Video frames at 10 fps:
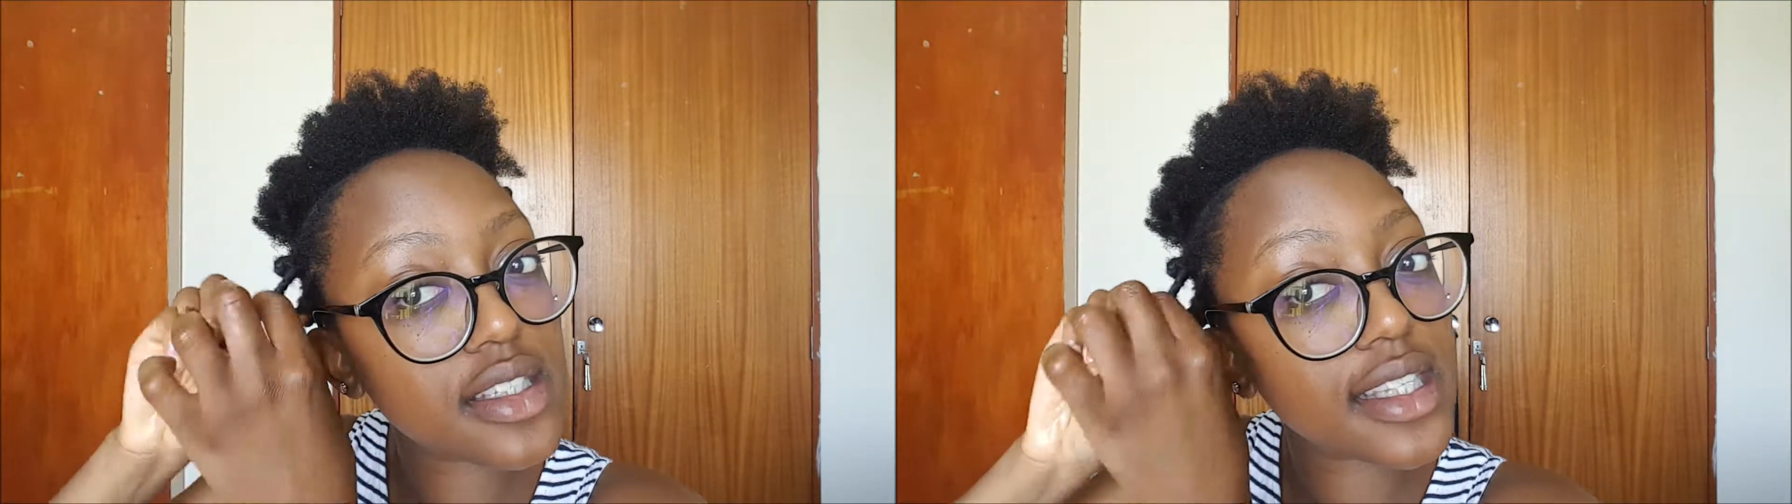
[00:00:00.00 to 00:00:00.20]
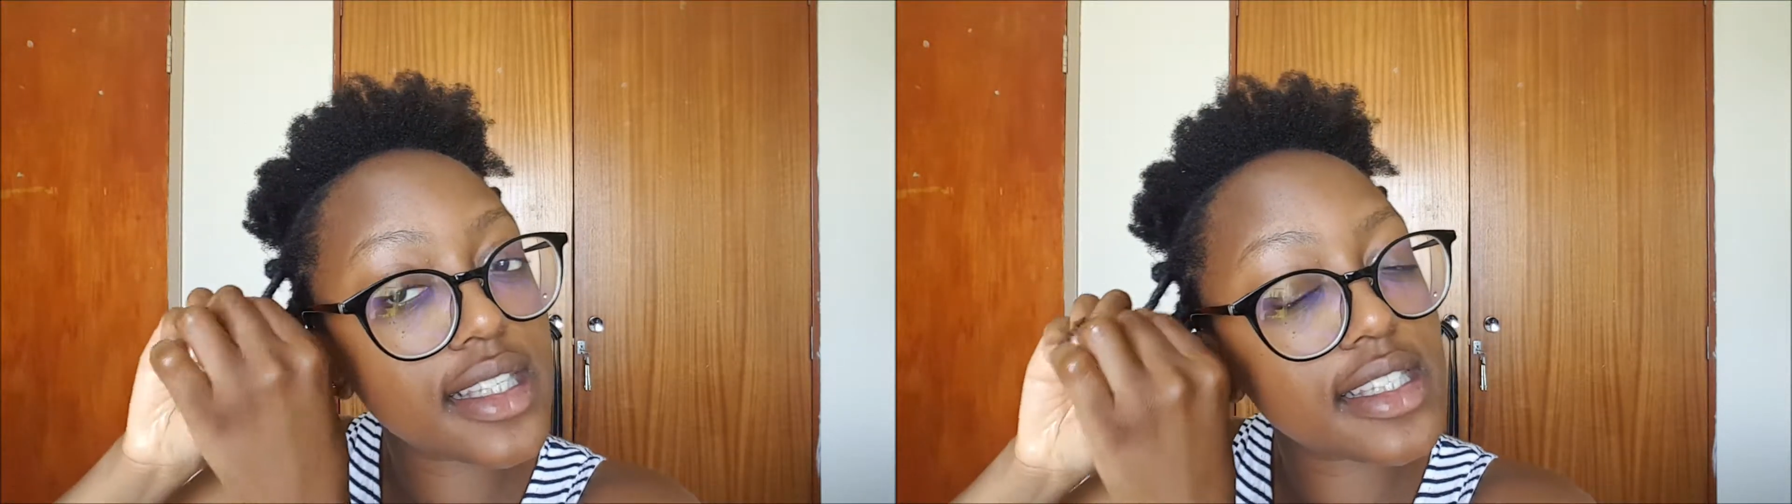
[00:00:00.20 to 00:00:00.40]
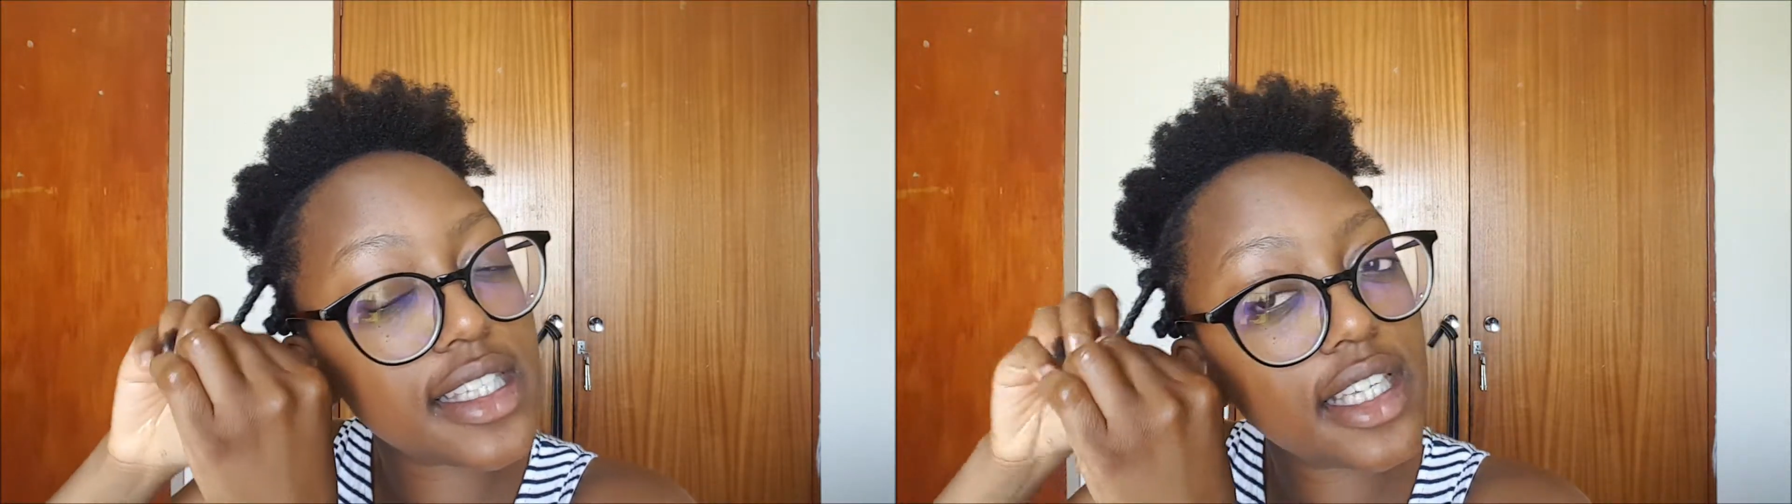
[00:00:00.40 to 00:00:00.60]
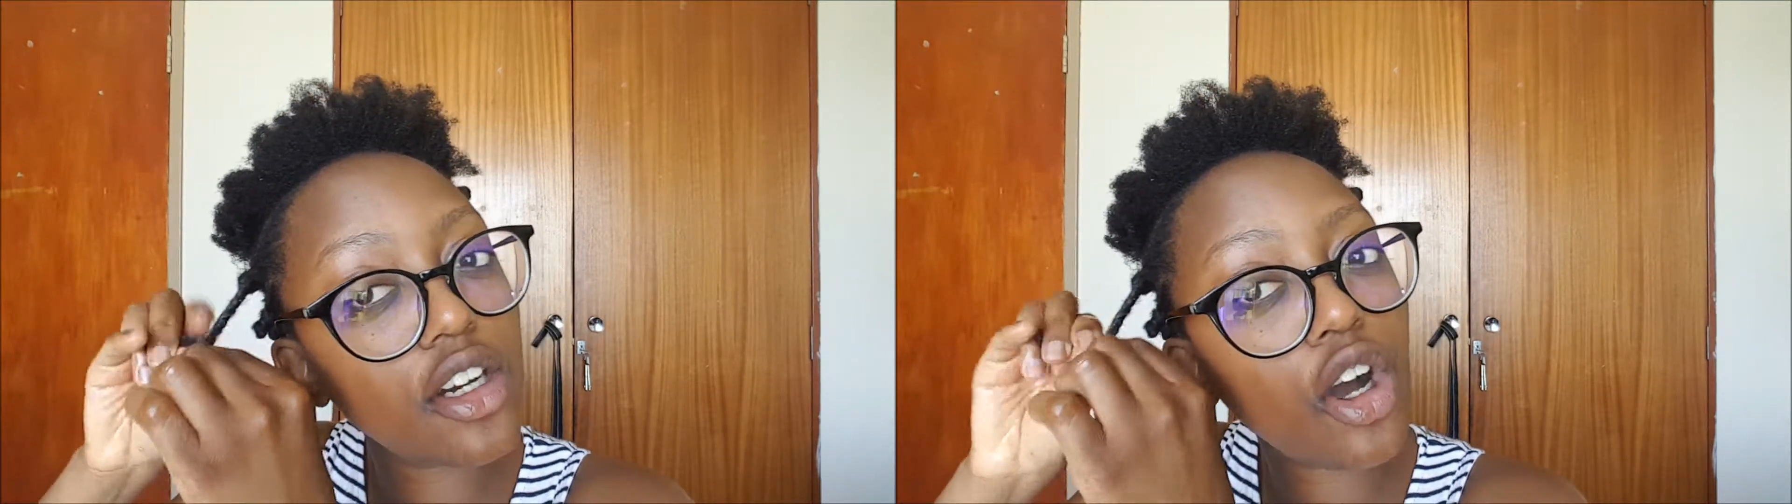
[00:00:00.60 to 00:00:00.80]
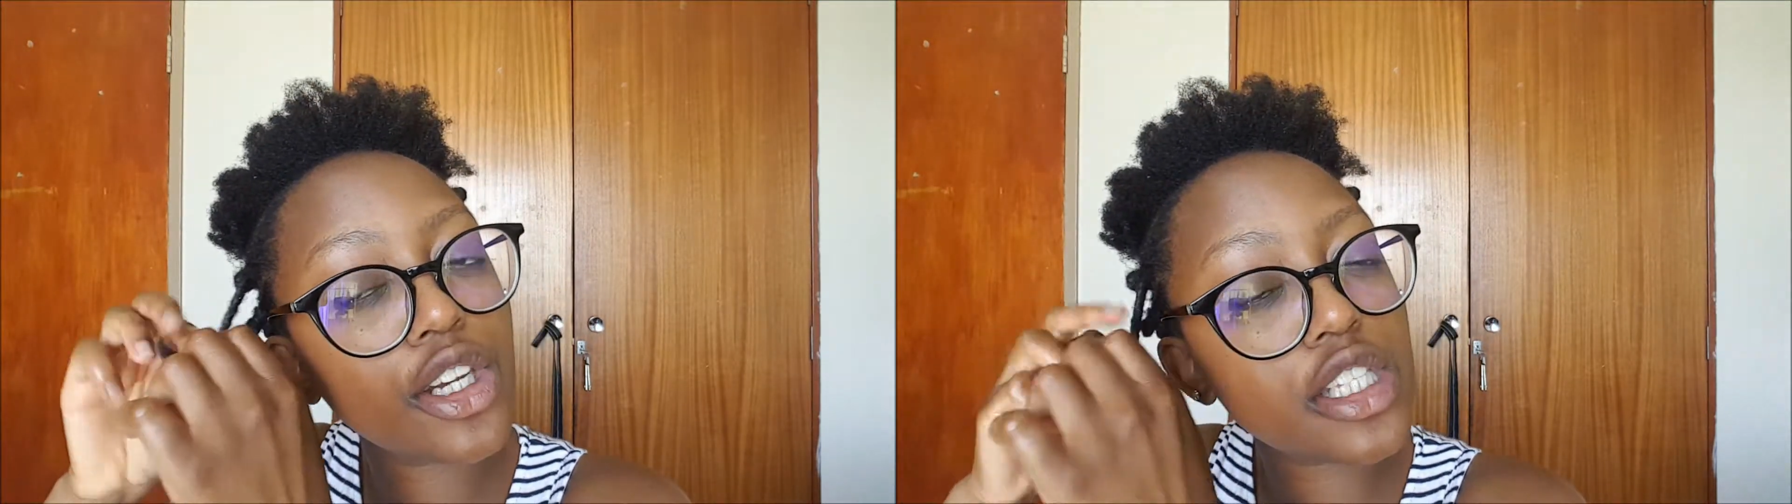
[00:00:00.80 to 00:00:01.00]

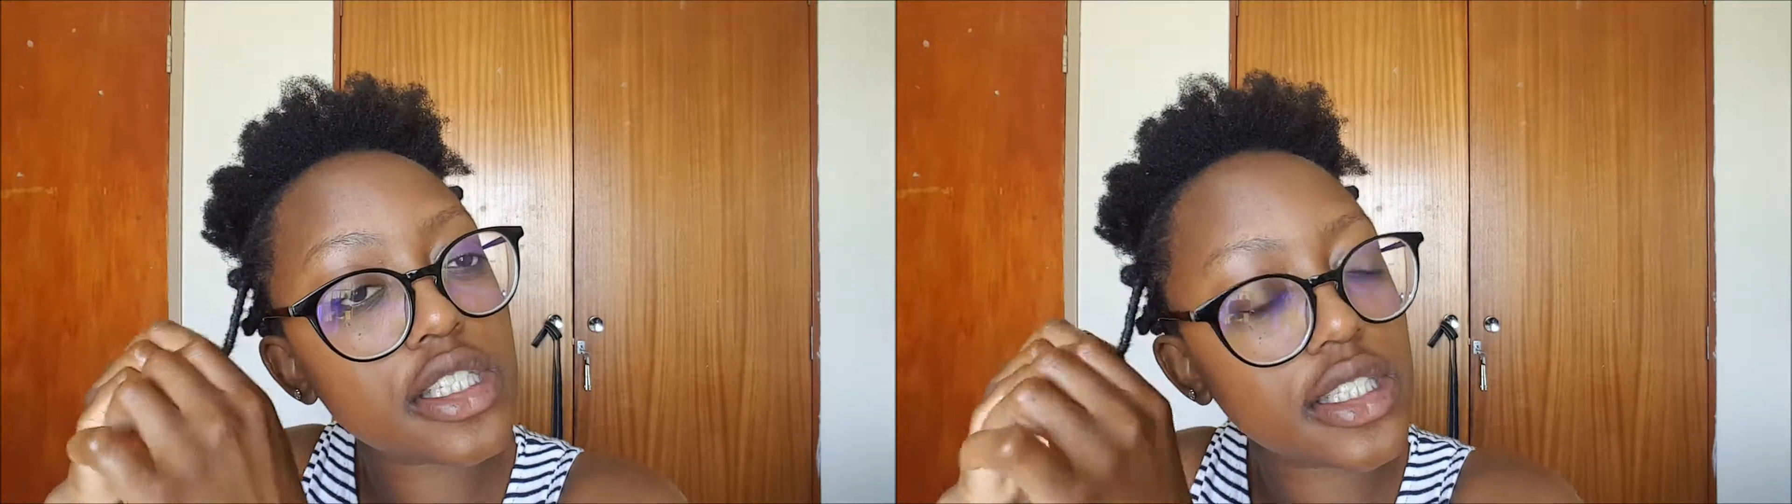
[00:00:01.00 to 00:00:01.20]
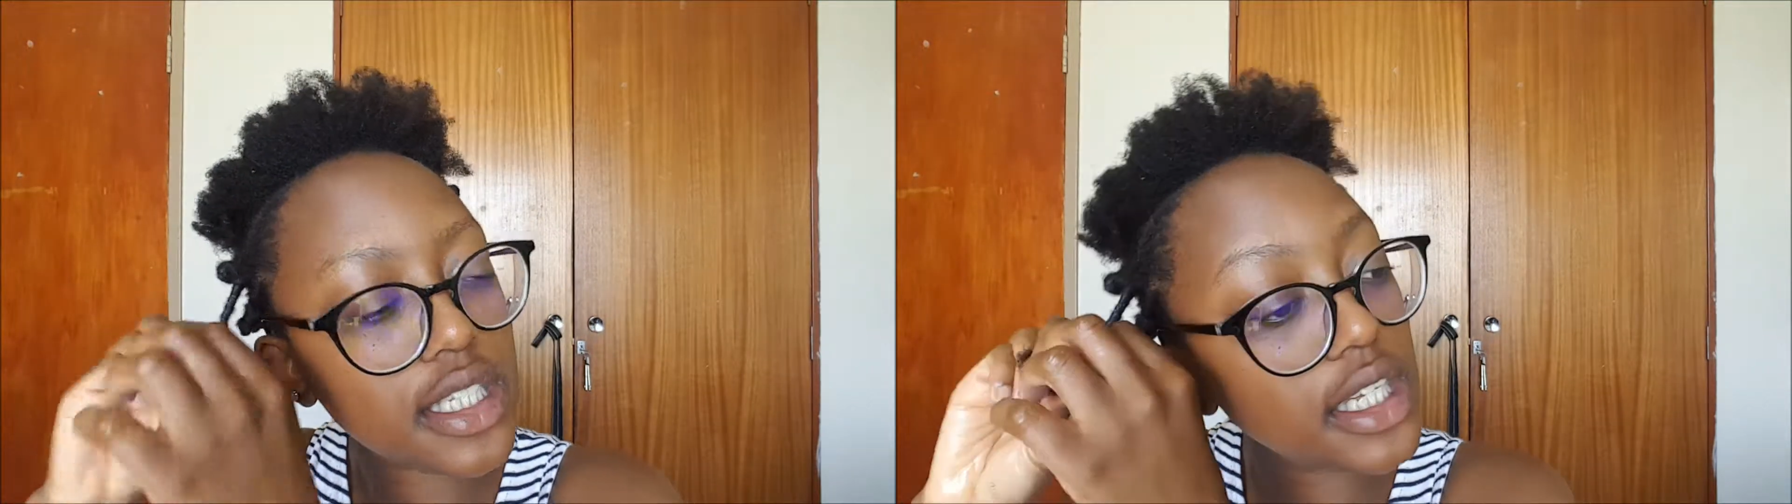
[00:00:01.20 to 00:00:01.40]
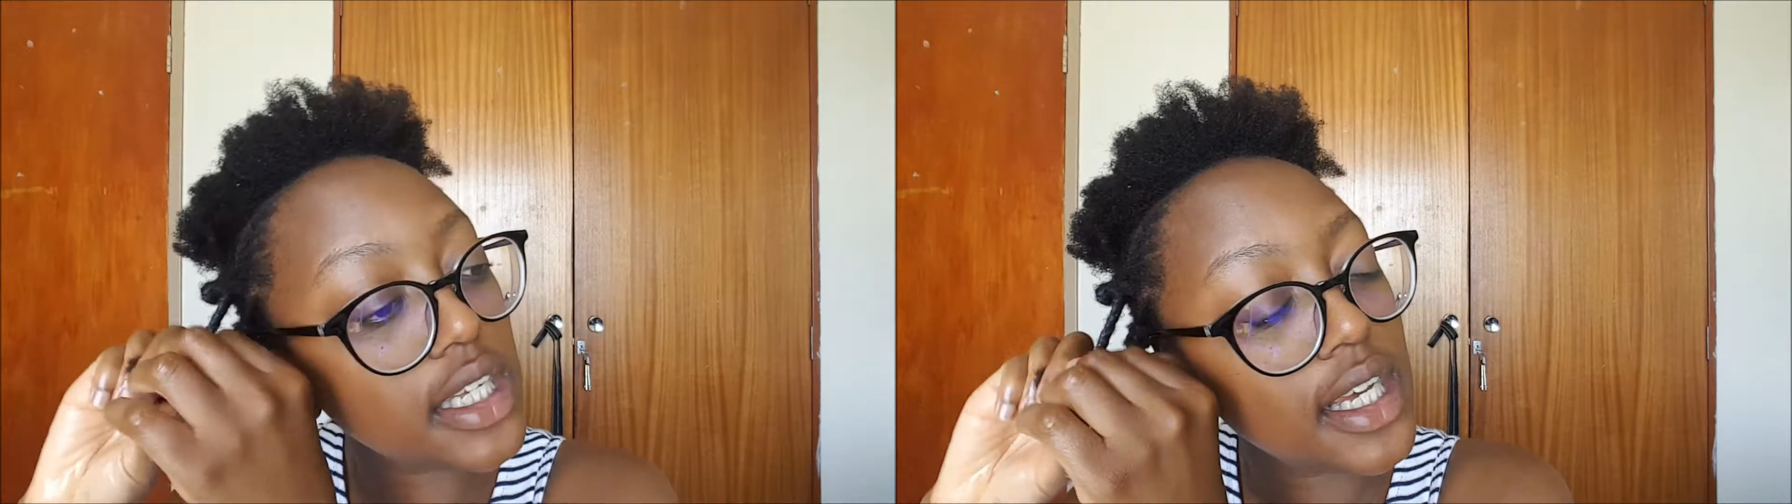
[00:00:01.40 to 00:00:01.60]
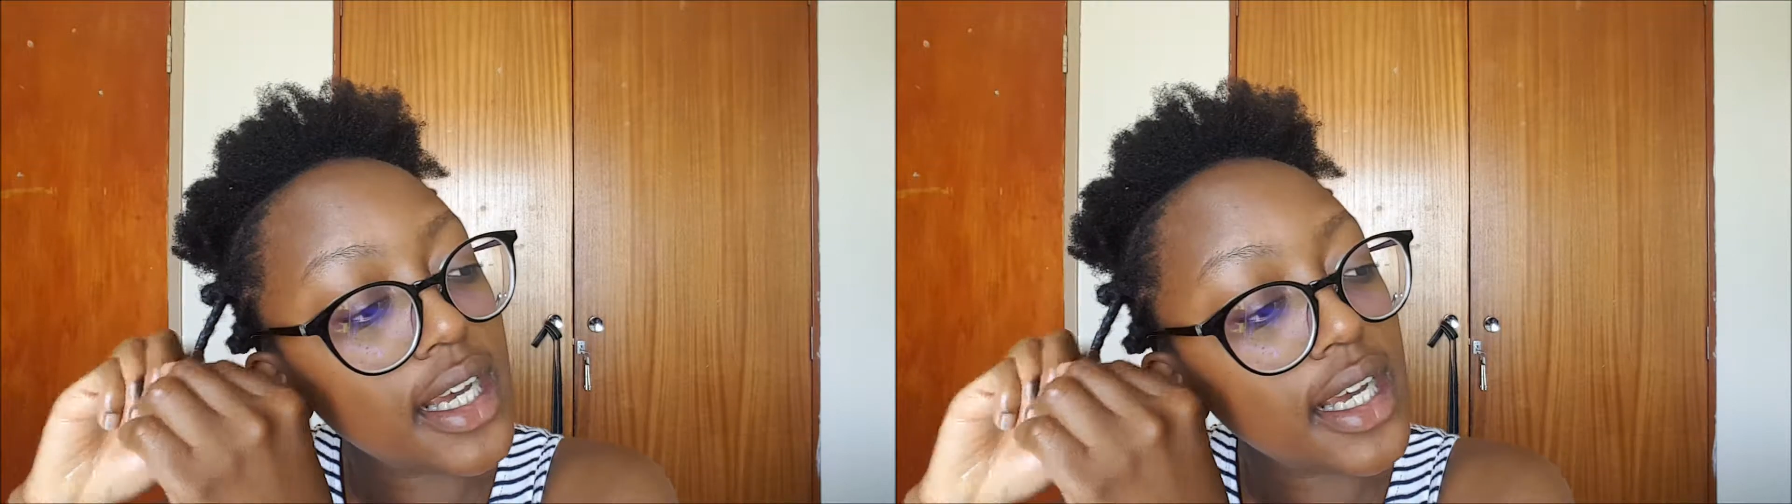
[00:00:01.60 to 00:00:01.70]
sincere honesty,